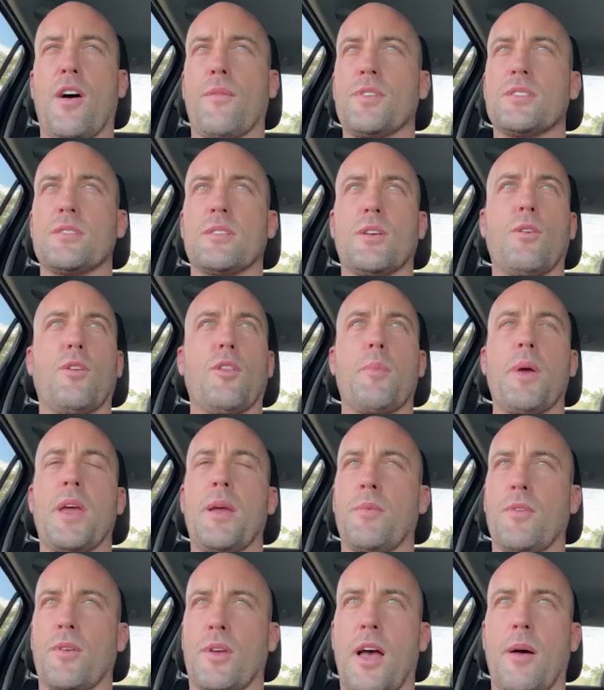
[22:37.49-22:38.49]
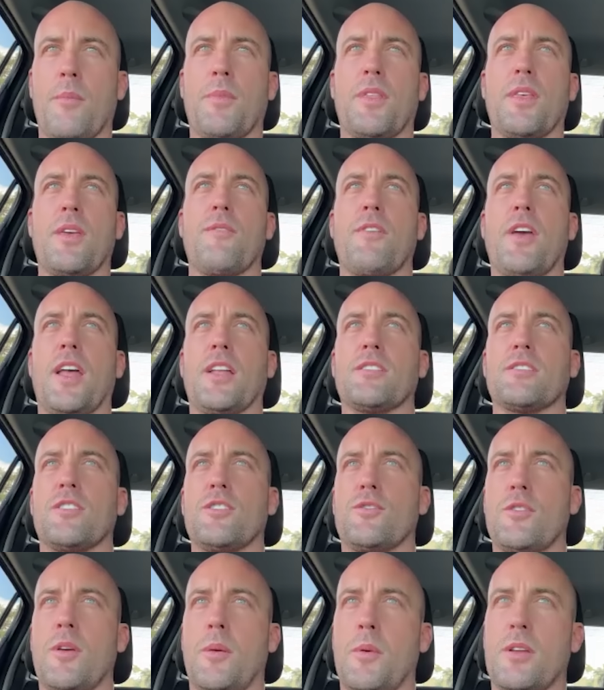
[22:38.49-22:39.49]
Obviously, all the people who come to the events,
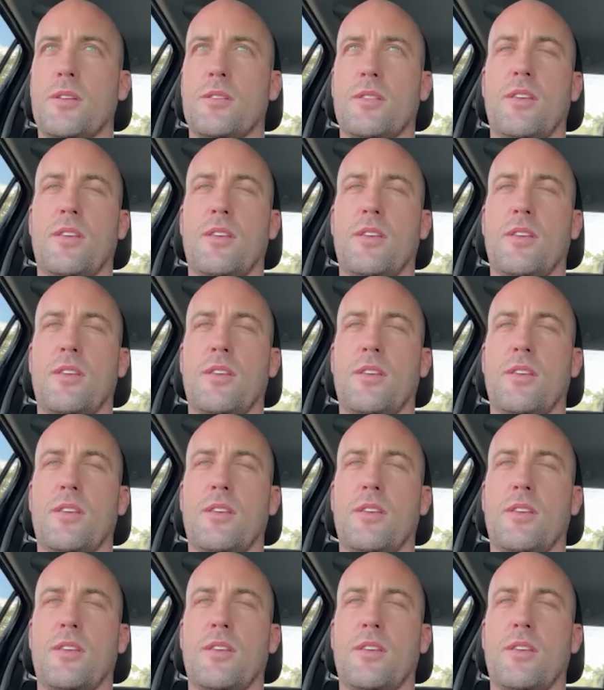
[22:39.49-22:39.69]
contribute